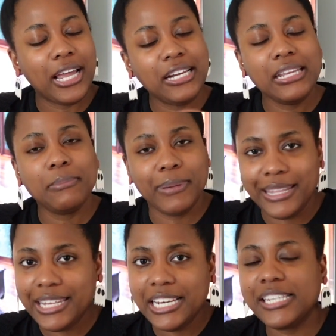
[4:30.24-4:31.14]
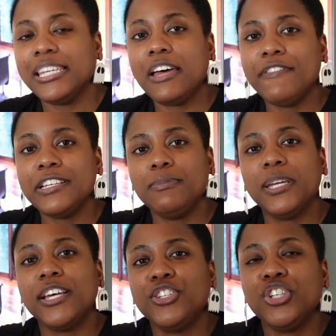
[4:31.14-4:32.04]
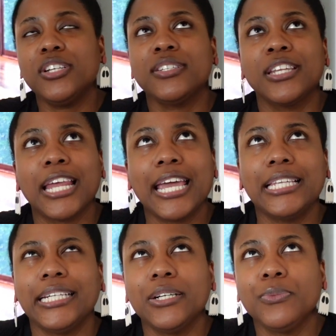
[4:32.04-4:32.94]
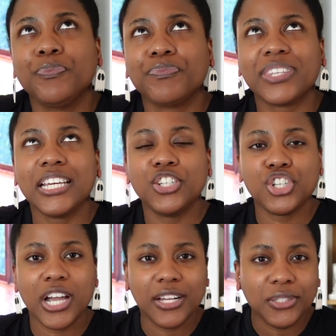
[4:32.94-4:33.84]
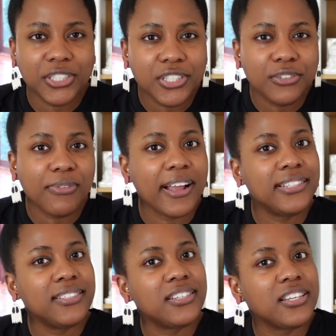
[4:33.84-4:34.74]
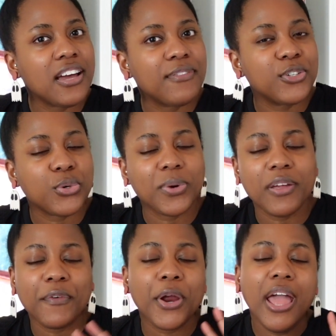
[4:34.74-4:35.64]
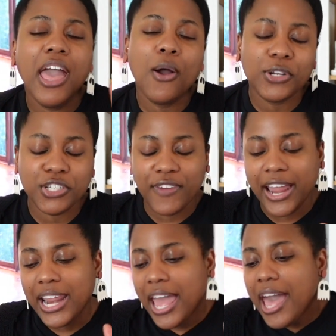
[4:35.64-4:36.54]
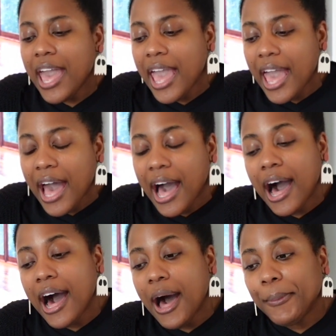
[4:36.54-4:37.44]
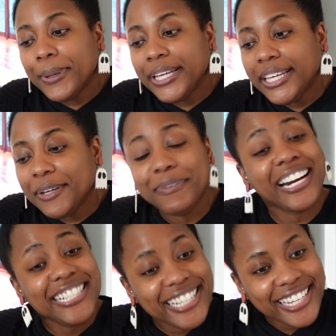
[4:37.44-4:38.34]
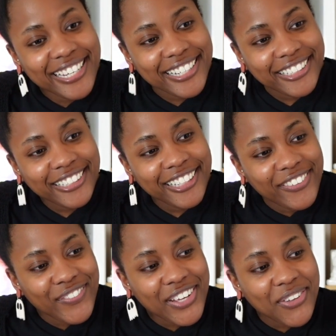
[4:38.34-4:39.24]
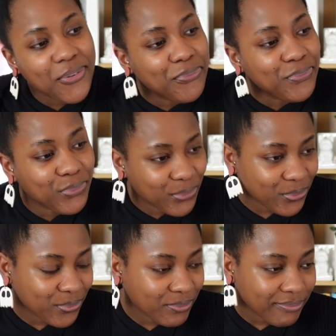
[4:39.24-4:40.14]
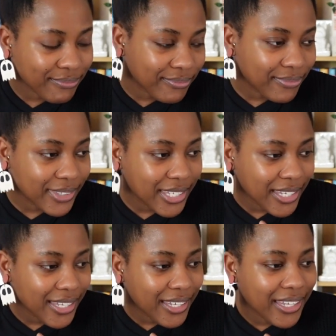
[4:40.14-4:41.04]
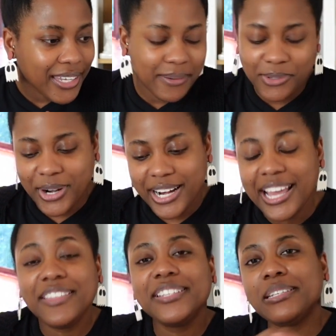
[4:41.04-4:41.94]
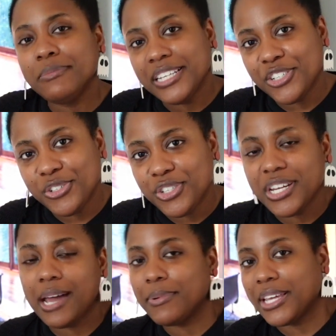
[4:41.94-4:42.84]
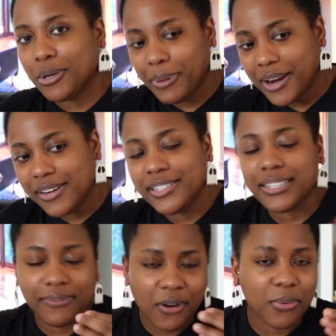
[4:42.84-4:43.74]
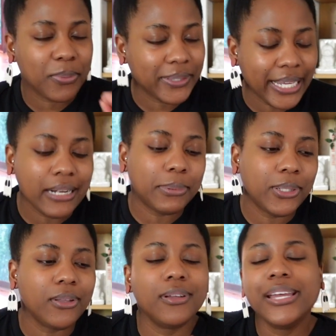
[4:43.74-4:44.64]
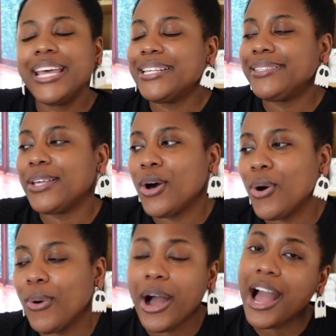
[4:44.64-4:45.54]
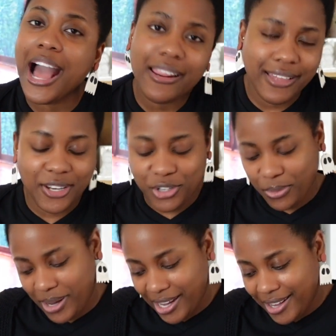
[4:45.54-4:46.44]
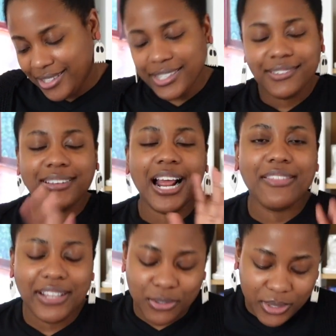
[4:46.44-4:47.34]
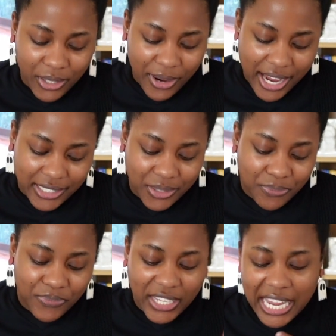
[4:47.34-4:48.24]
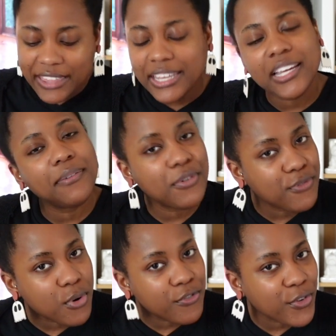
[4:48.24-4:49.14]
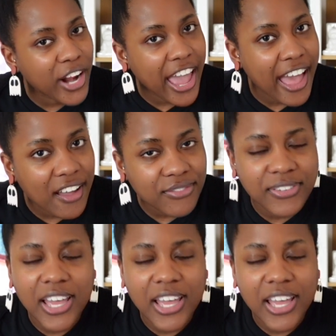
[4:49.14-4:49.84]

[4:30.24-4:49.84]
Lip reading: think Bethany didn't love this because she doesn't like childhood friends to lovers or whatever, which is fine. But I did. It was great. And then some issues she had with like her parents, I felt were relatable. So I think you should read it. I think it's really great. I think I gave it a 4, 4.5.